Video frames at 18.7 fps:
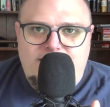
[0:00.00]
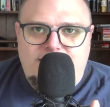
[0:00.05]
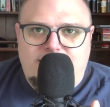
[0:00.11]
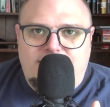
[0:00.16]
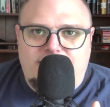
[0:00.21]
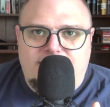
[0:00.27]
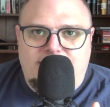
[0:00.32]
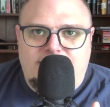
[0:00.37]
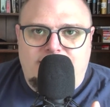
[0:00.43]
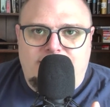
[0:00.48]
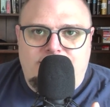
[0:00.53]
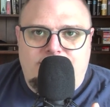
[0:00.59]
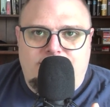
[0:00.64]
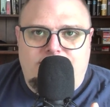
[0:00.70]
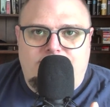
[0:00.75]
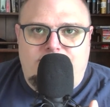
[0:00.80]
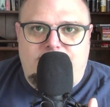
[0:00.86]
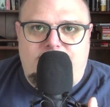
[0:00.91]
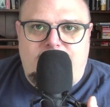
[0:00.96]

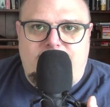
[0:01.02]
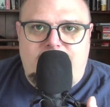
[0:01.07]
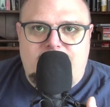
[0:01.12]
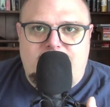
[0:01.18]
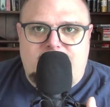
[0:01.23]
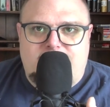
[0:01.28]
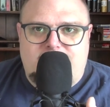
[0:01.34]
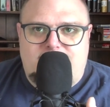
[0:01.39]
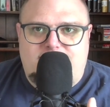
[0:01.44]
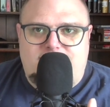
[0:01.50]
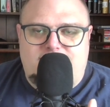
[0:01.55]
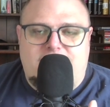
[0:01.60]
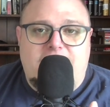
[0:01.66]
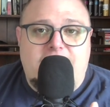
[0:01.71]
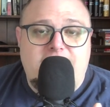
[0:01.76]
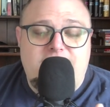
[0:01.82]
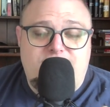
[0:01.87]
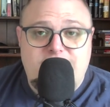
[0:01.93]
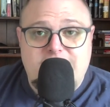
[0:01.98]
And
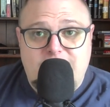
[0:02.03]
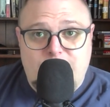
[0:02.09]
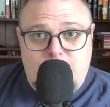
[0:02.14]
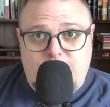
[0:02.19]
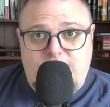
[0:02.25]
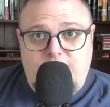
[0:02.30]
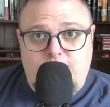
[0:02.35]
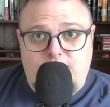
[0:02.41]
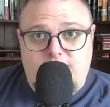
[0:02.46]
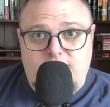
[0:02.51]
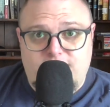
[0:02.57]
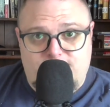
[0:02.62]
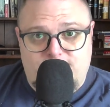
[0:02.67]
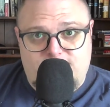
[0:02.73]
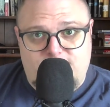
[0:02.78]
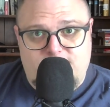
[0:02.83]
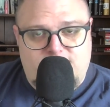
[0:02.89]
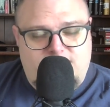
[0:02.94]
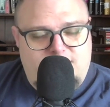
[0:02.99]
I think it really works.